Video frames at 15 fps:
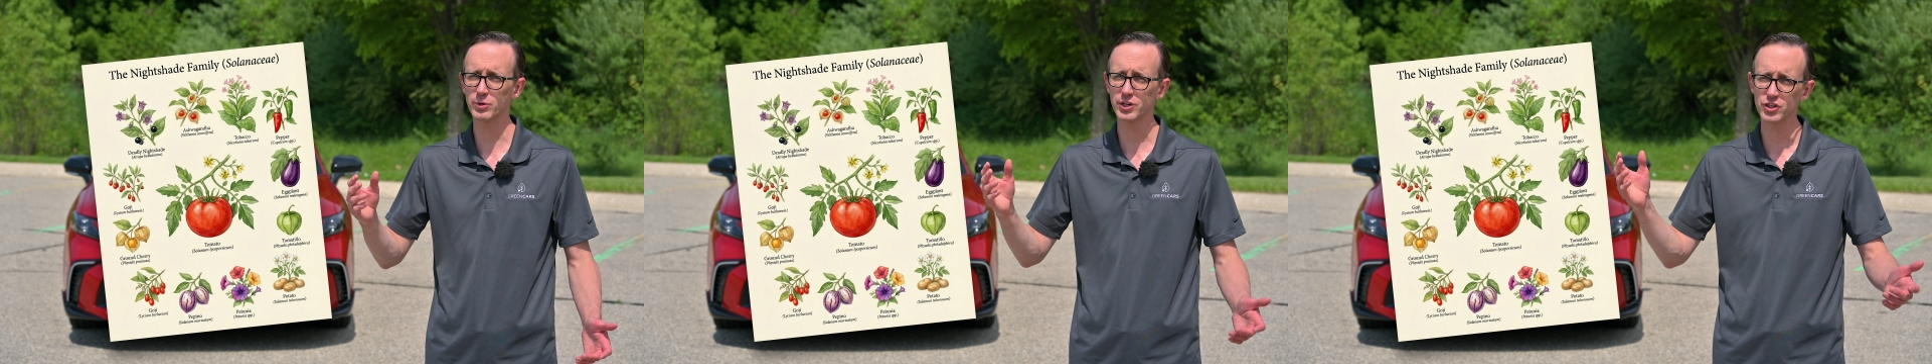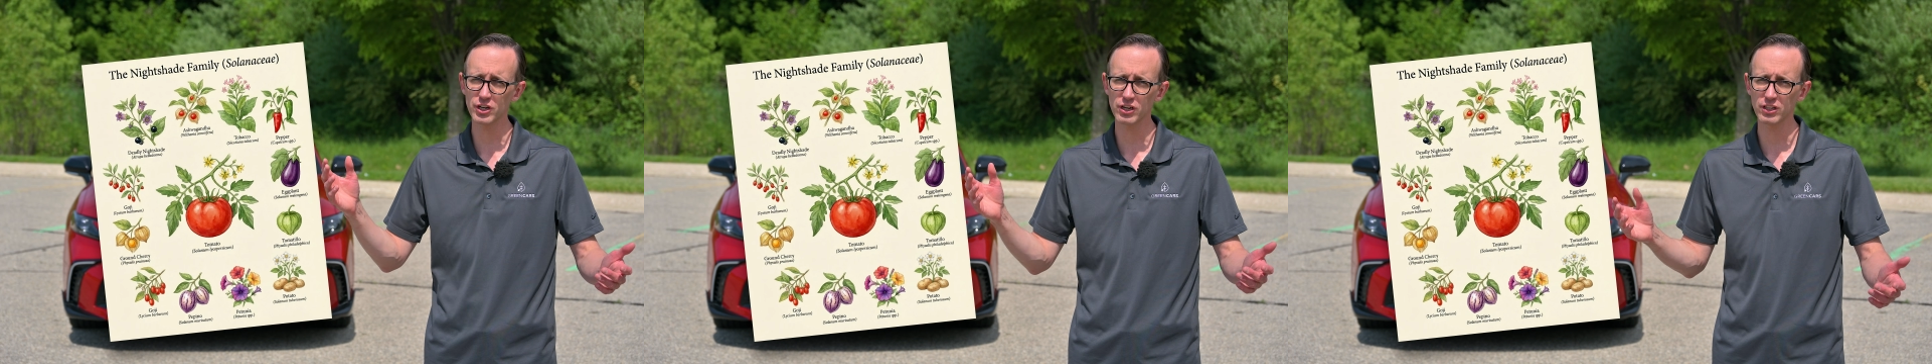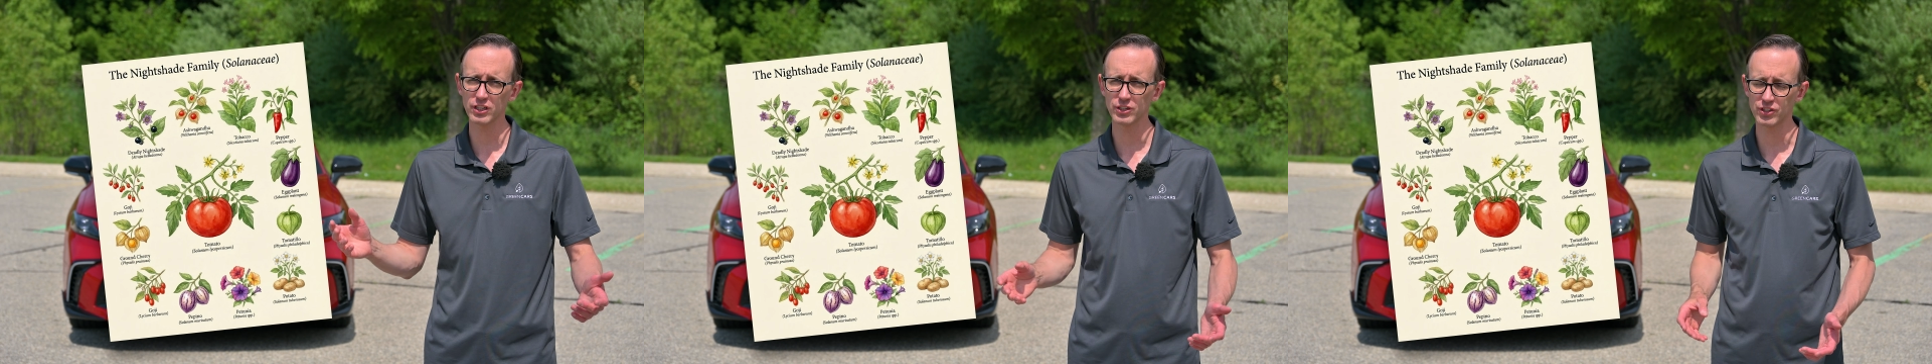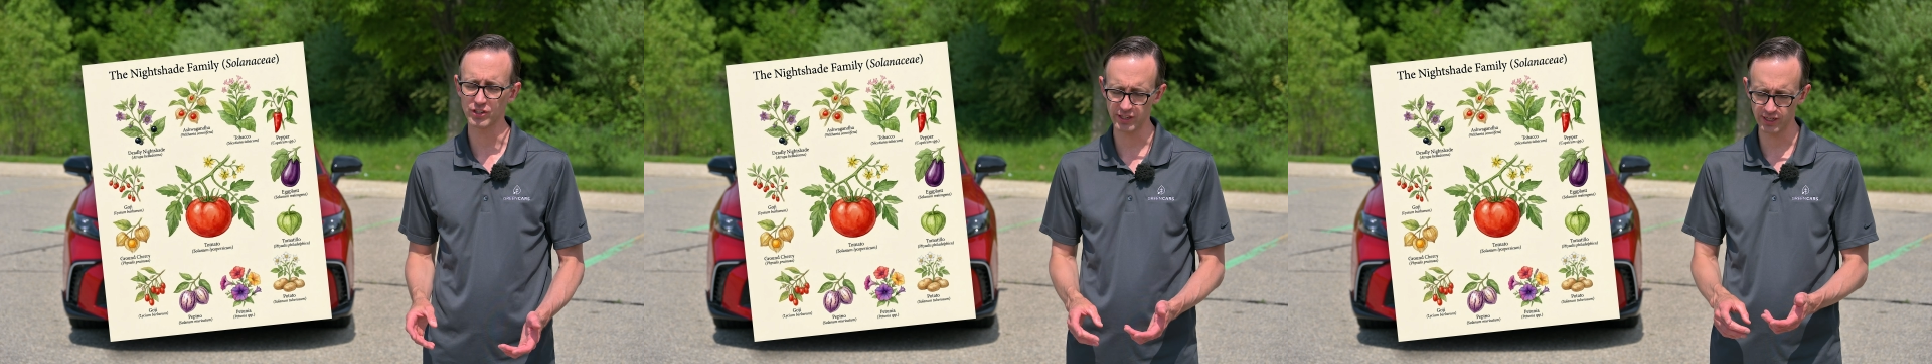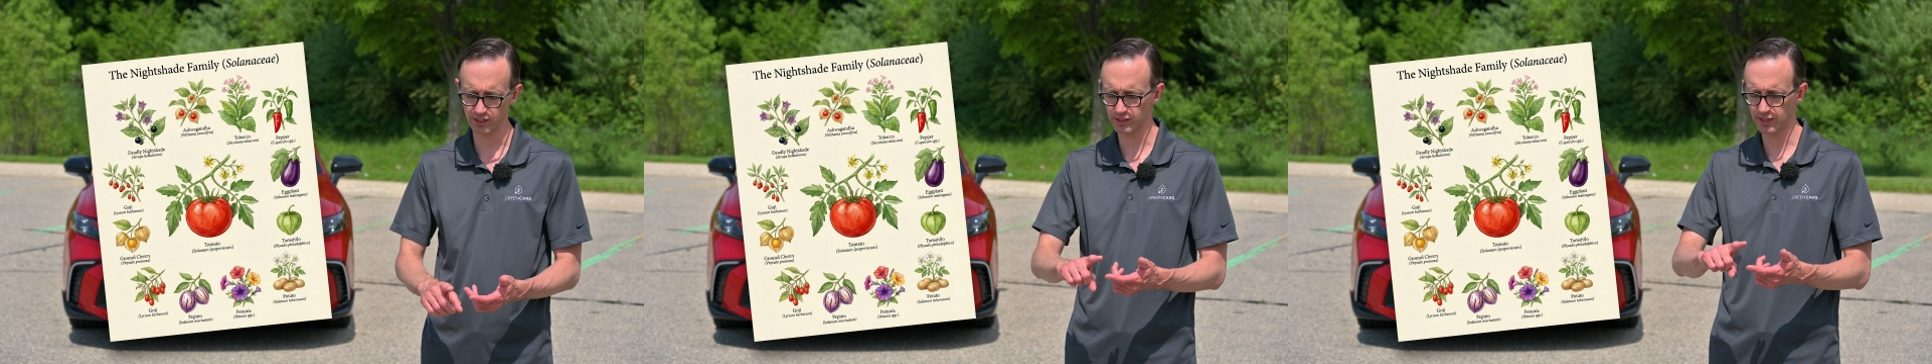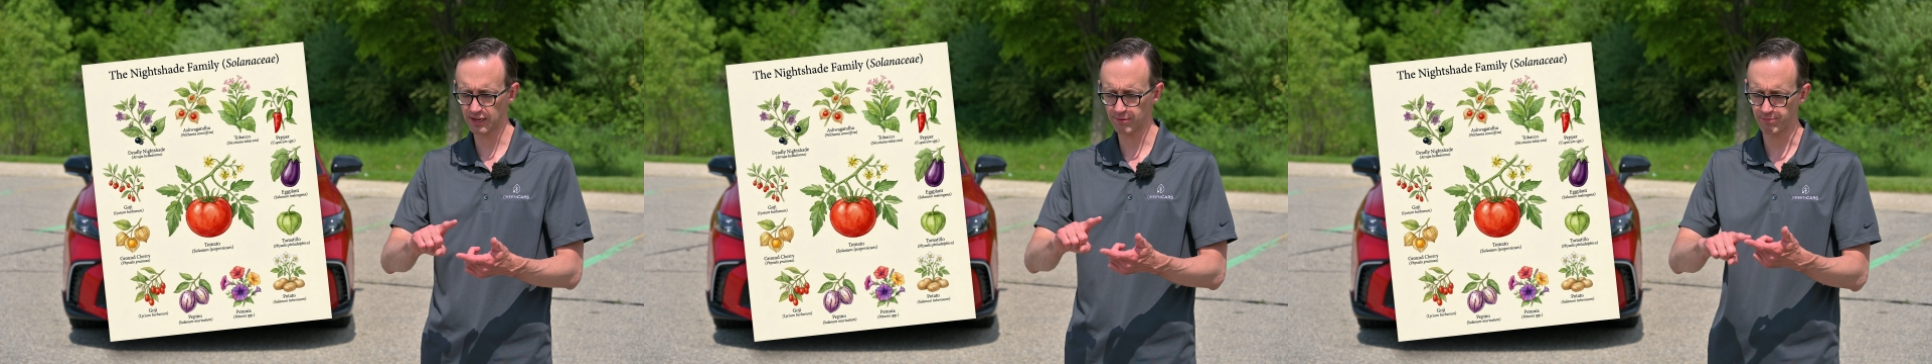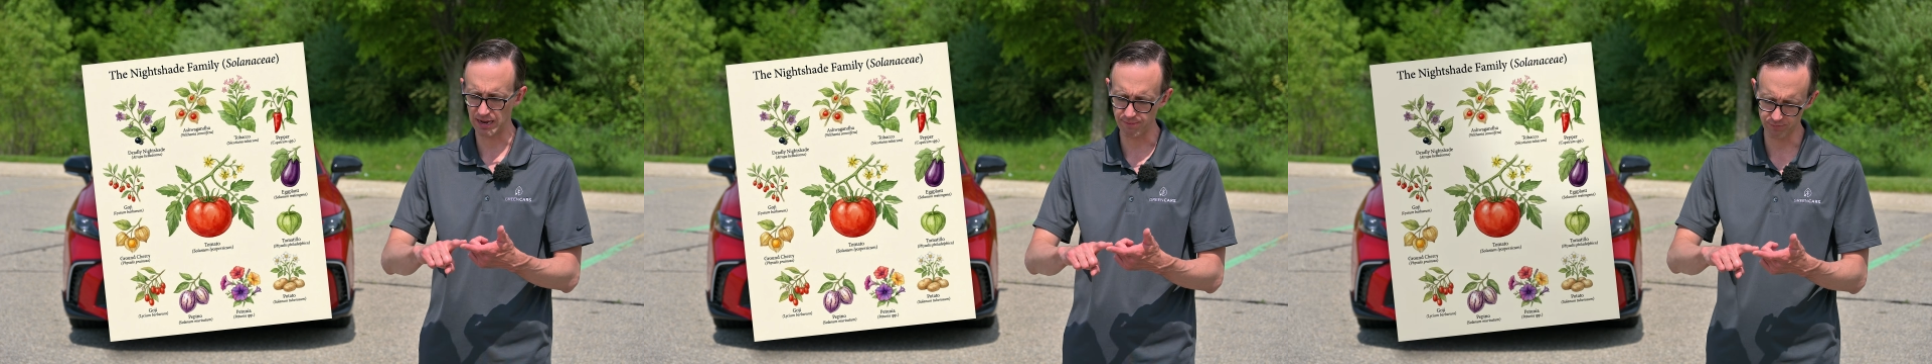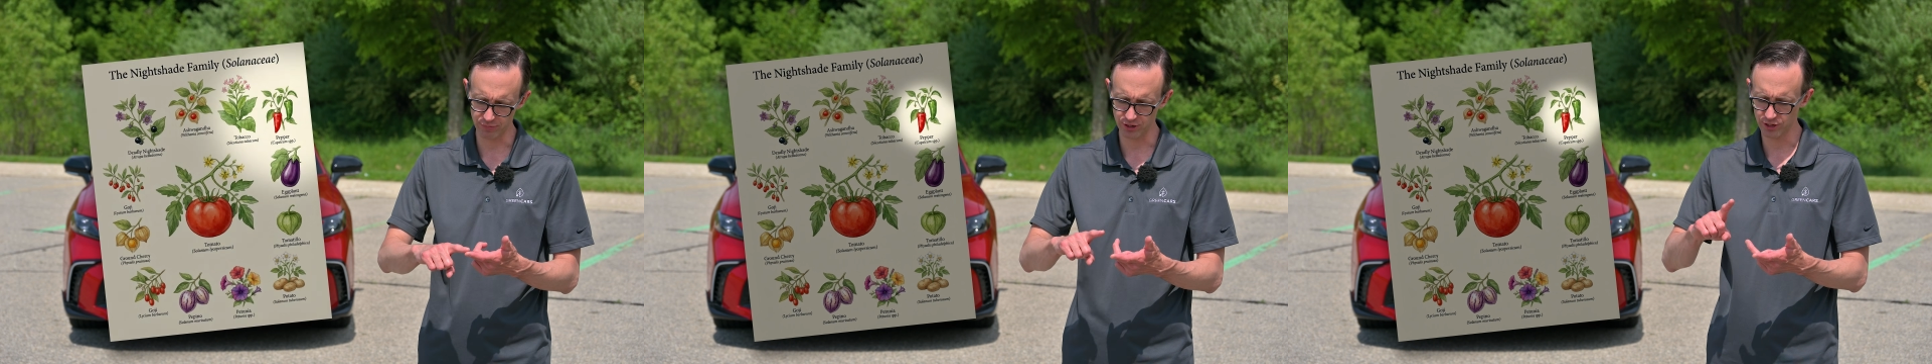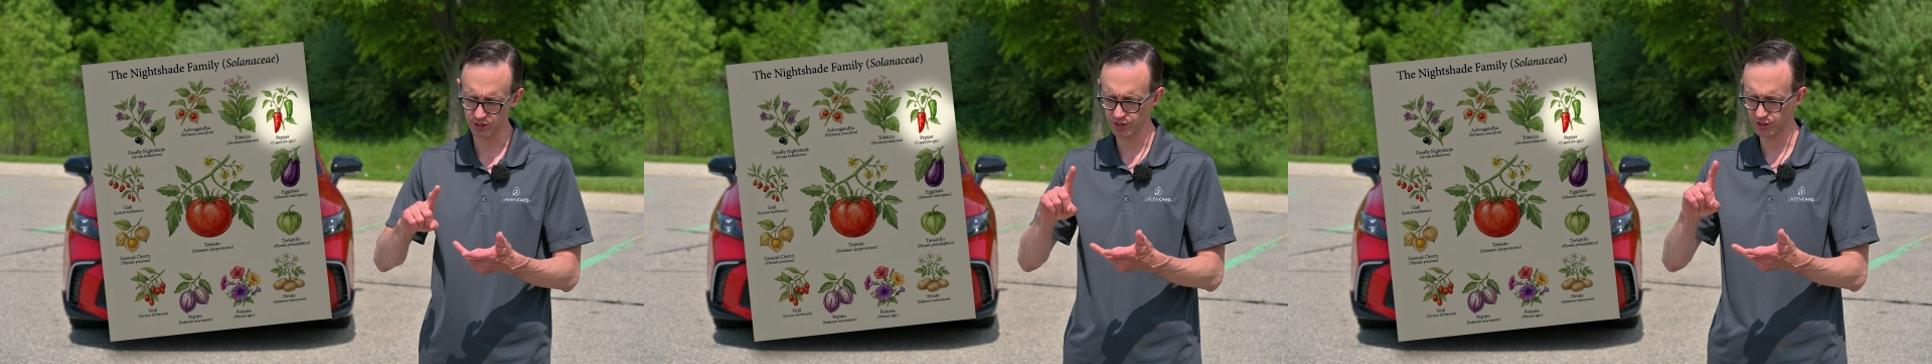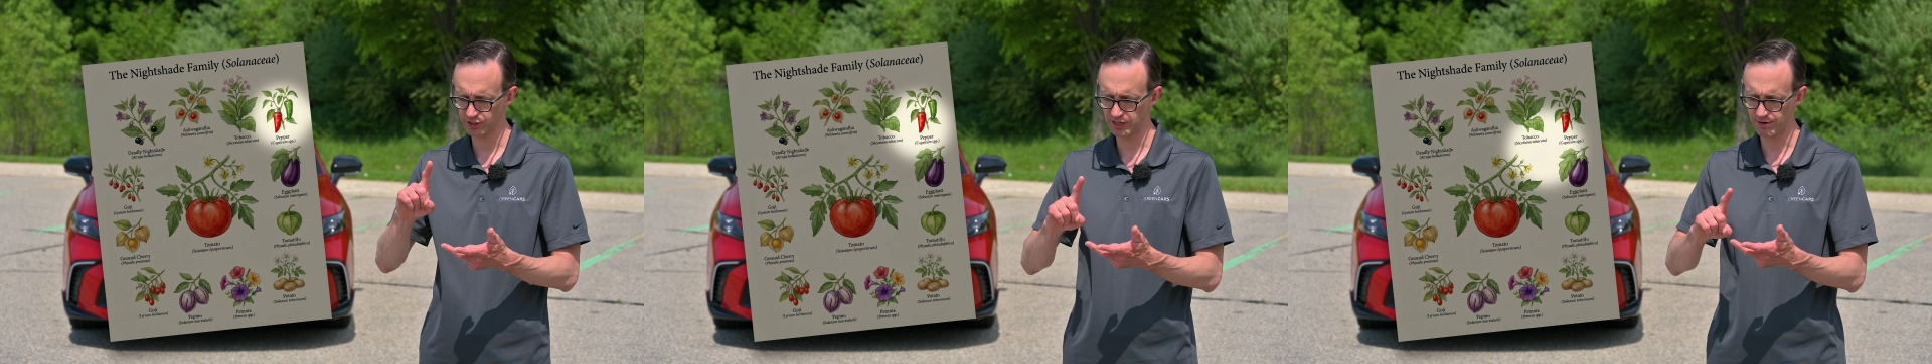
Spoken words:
which includes things like peppers,